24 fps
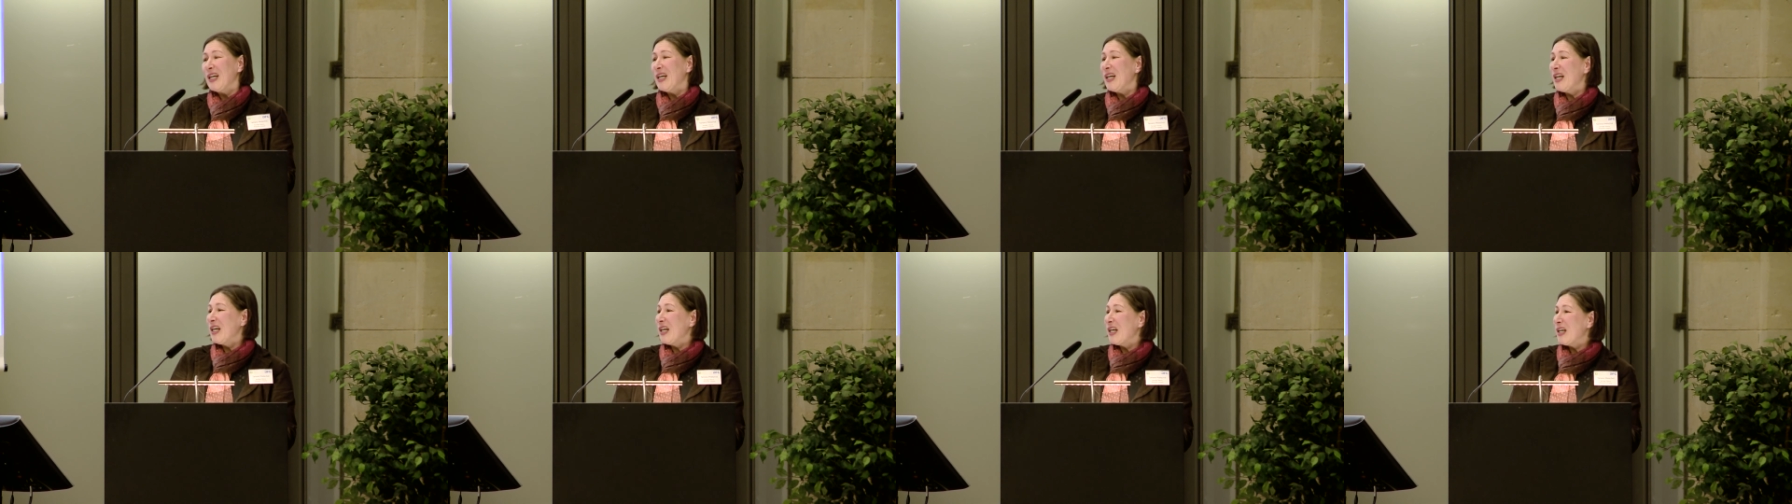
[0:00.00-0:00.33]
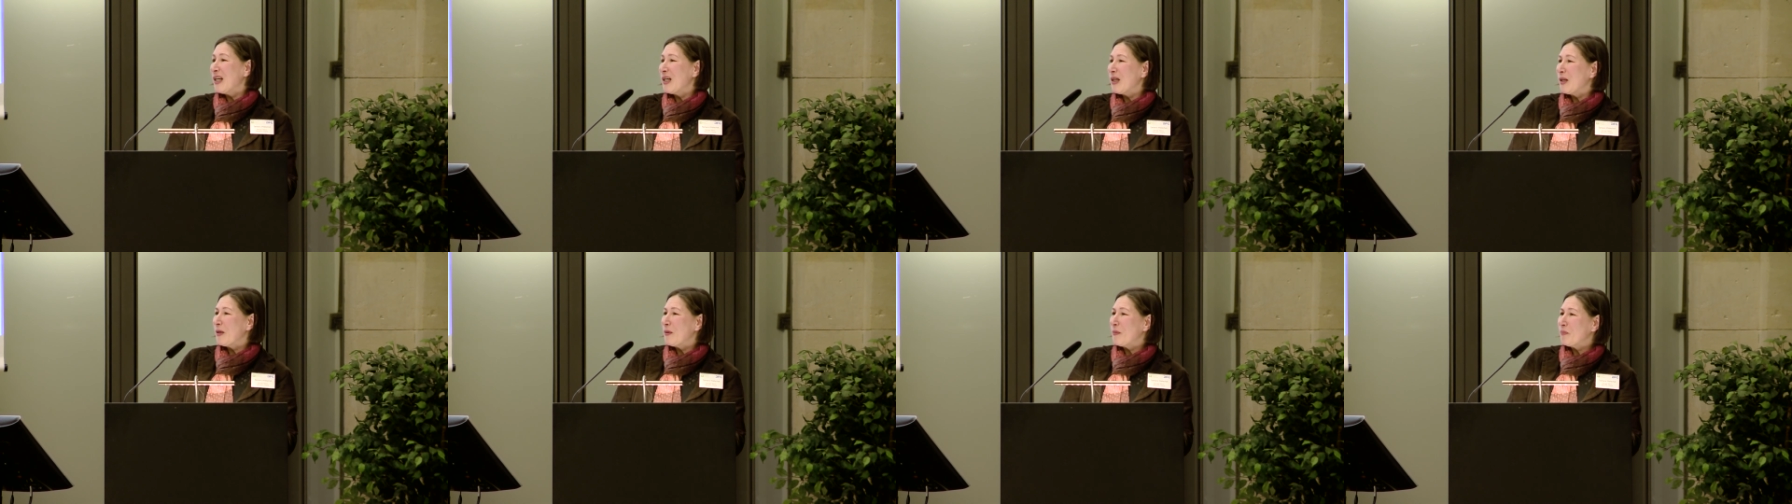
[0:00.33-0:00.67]

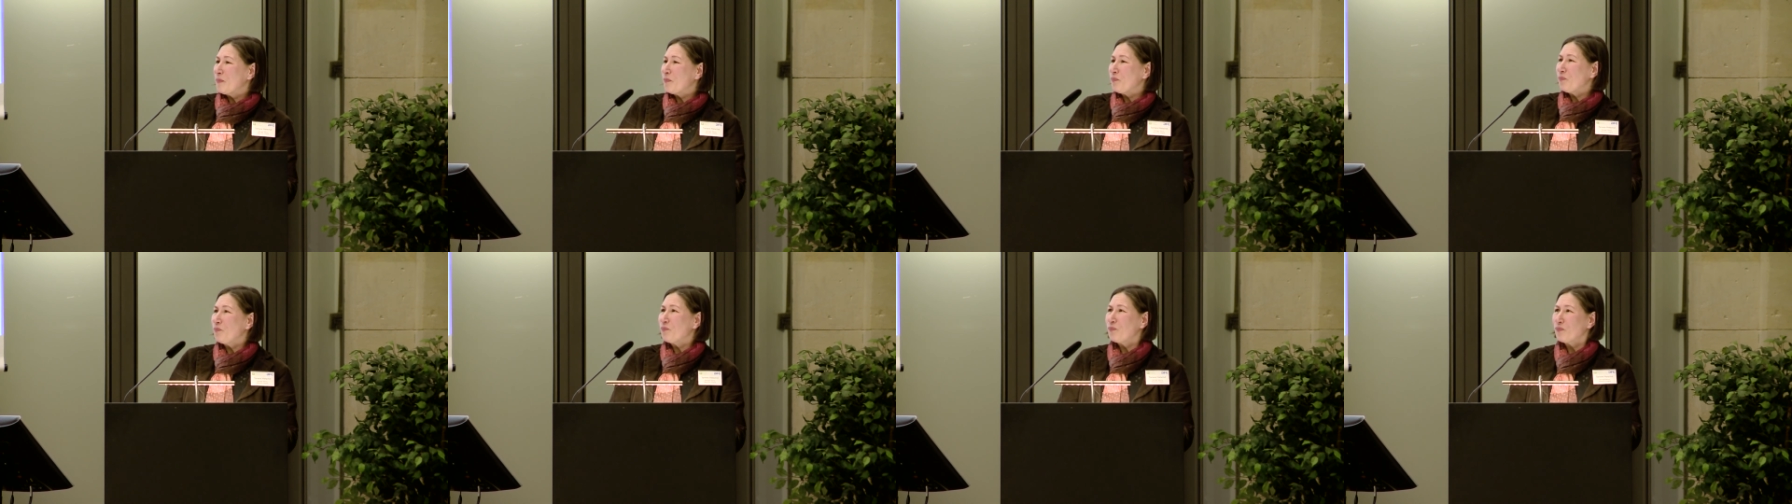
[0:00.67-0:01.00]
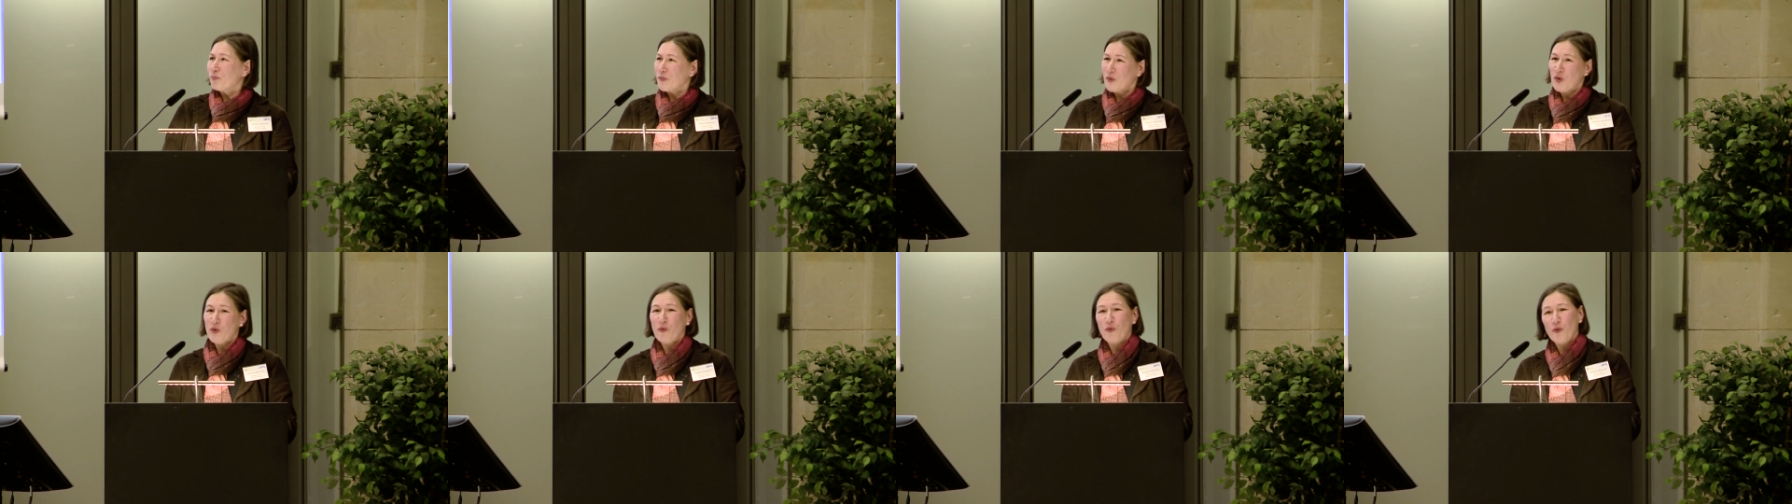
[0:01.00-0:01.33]
Um,
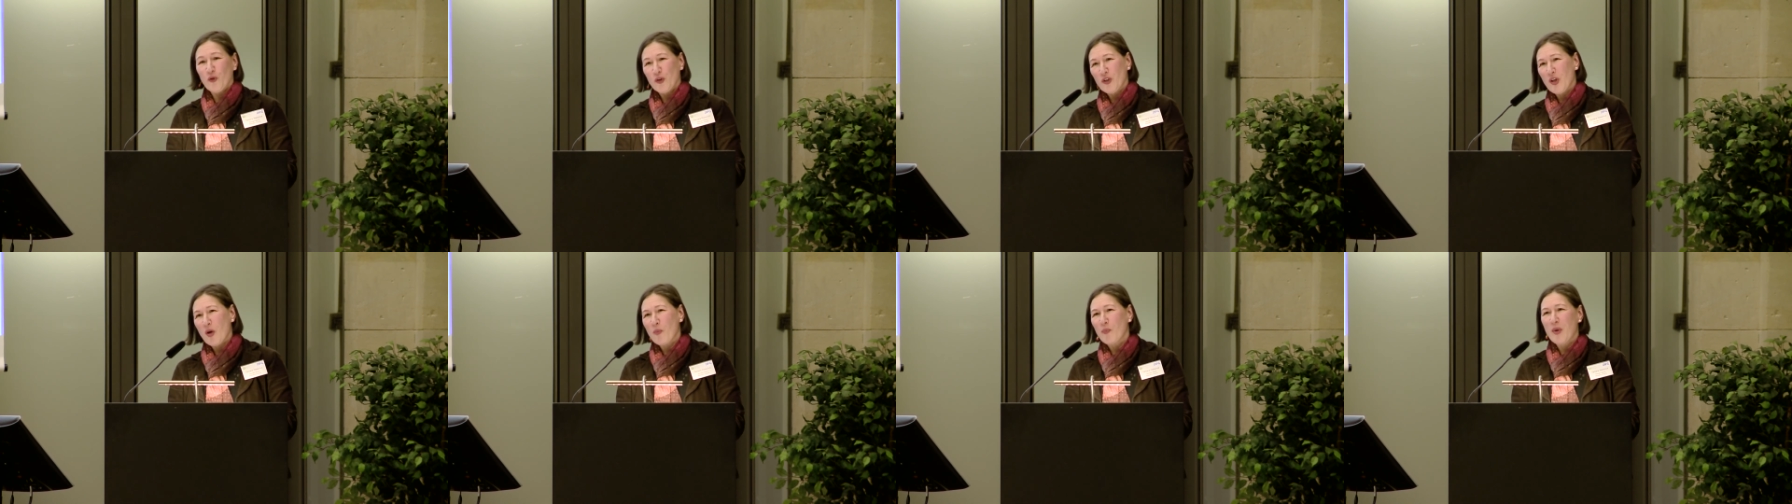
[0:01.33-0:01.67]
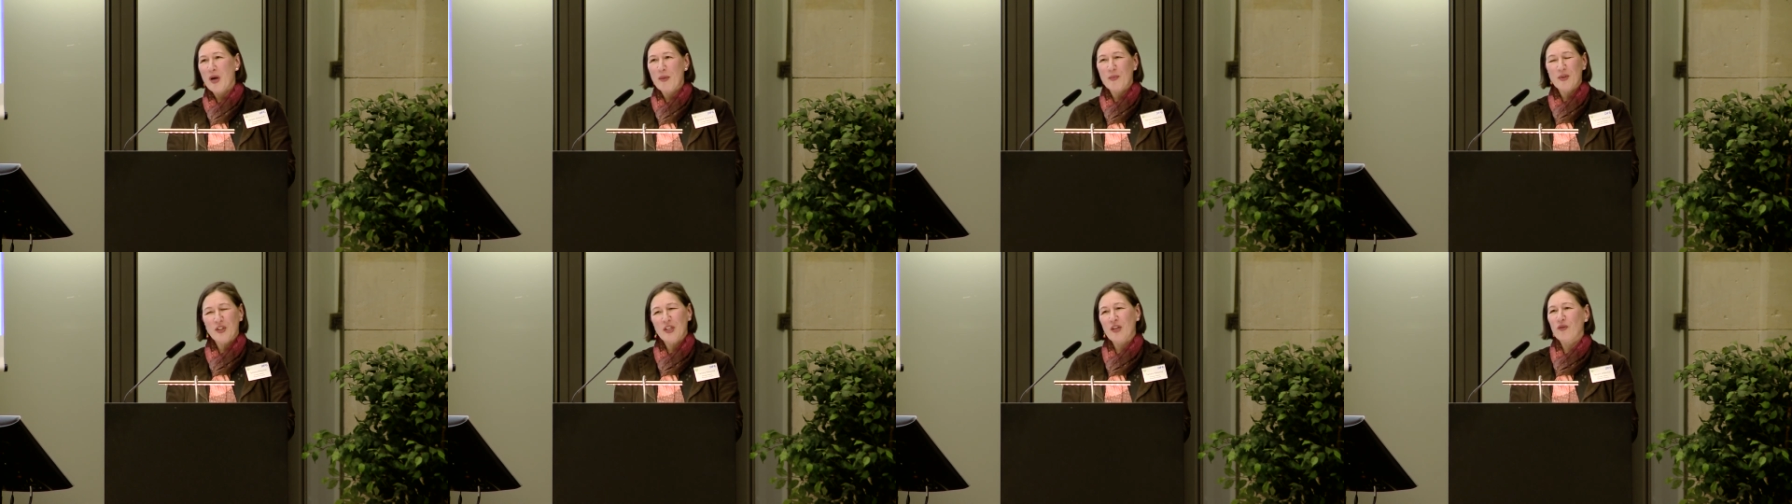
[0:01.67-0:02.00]
so, for example,
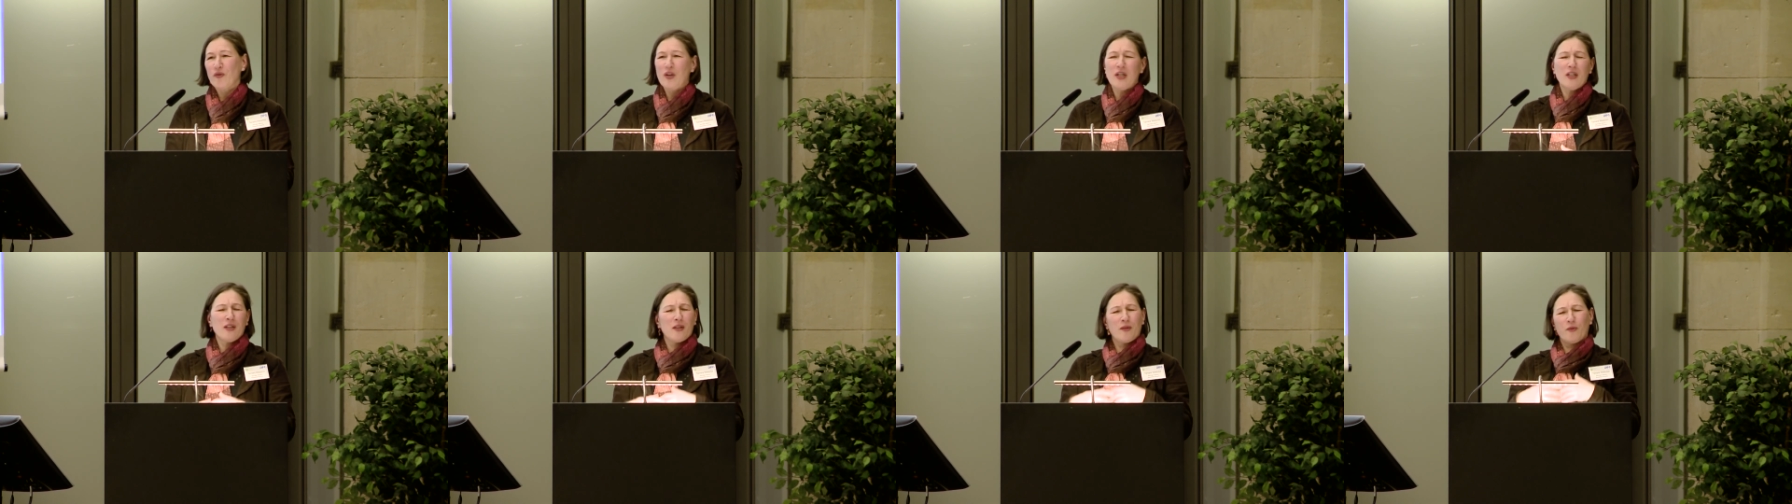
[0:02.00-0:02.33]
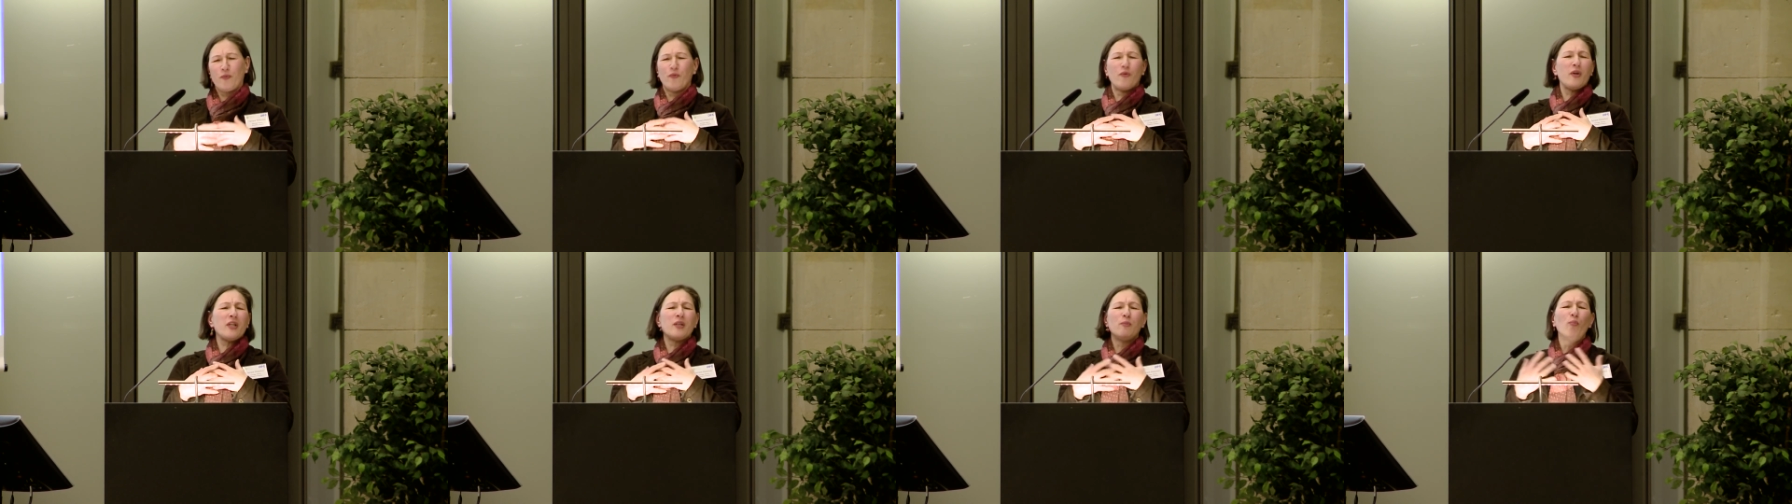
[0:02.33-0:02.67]
BioMed Central has
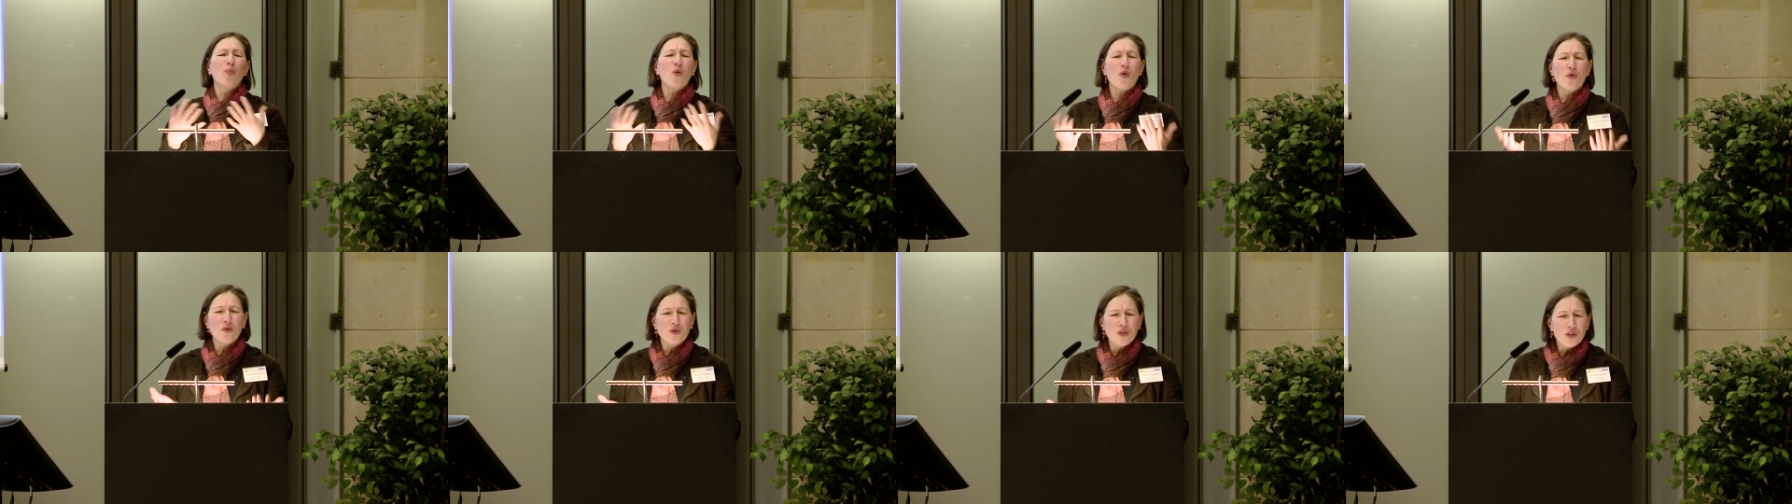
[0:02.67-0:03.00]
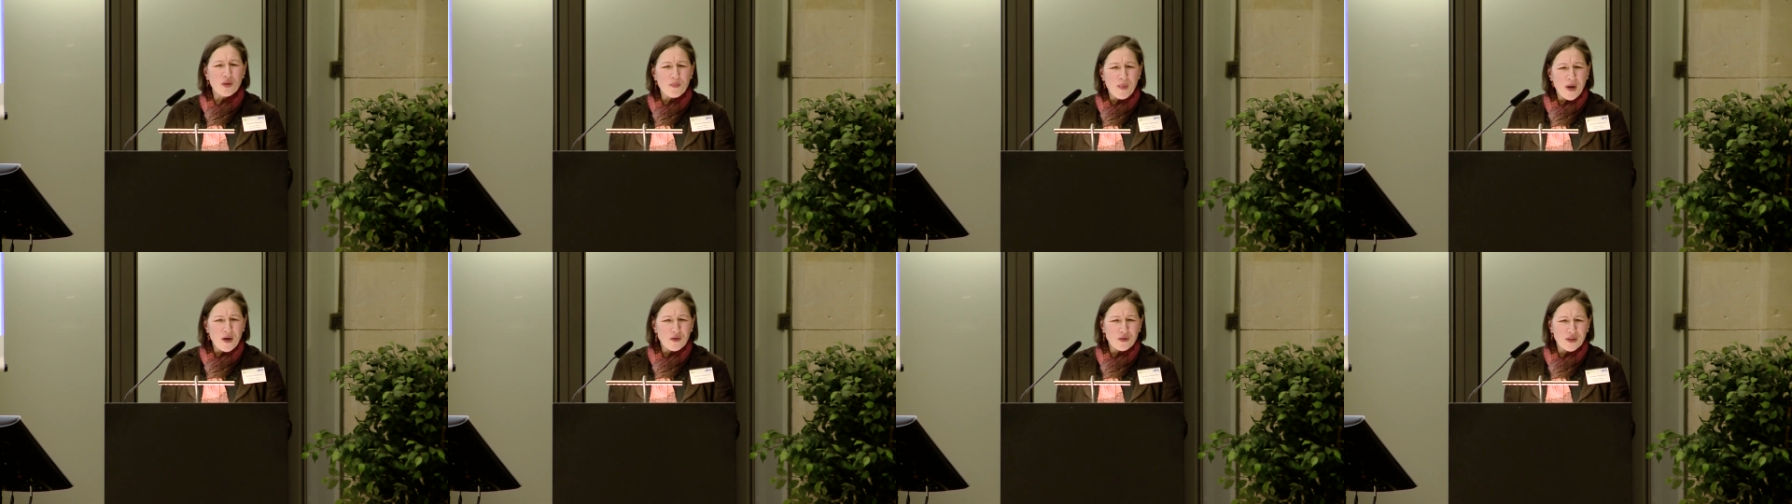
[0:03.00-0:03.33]
written blogs
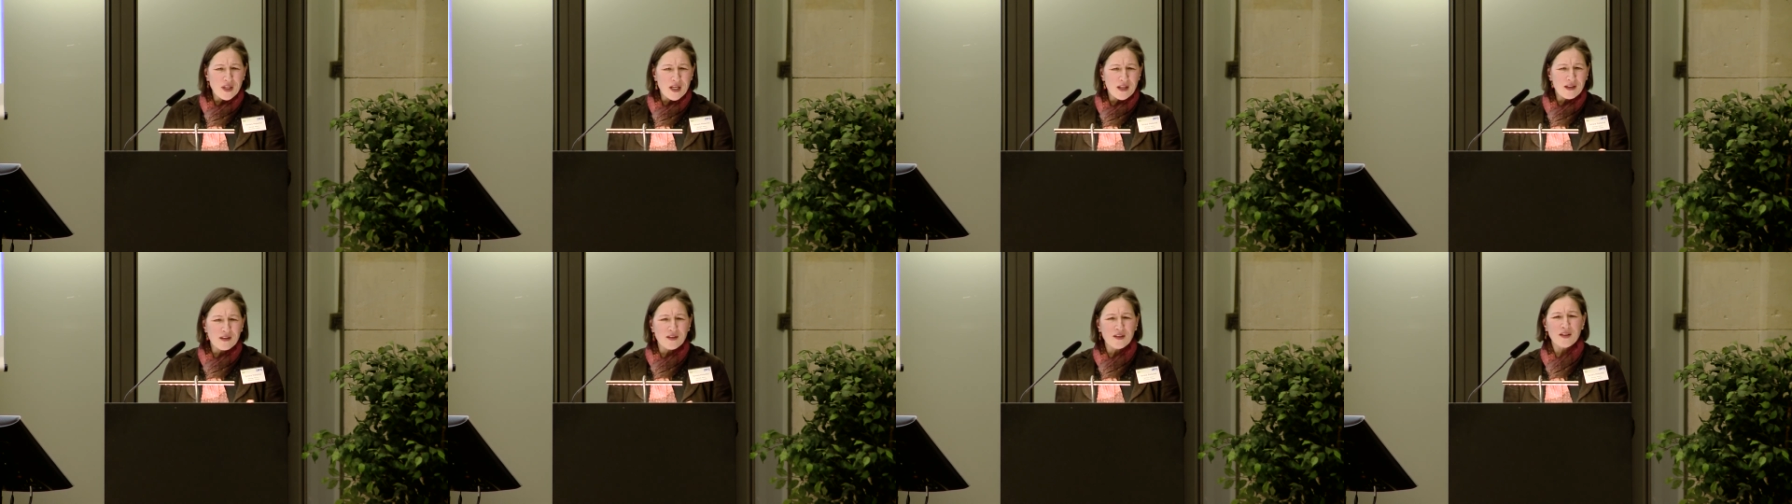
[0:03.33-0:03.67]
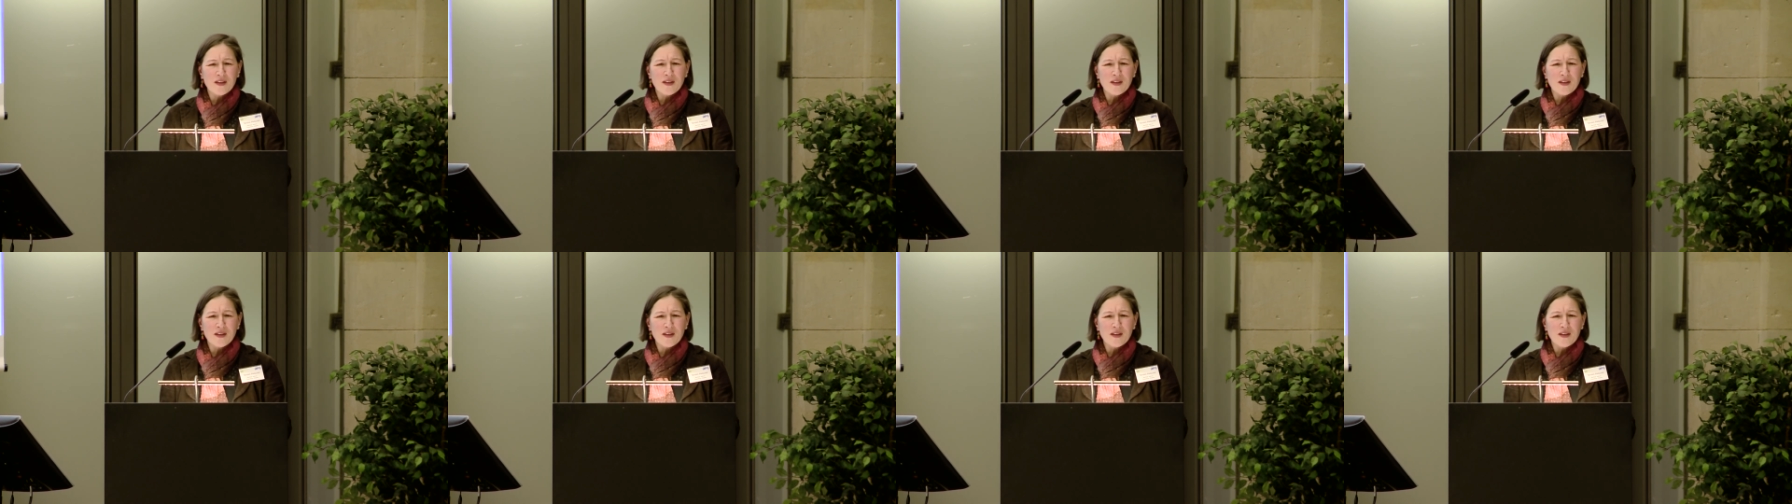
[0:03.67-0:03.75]
about that,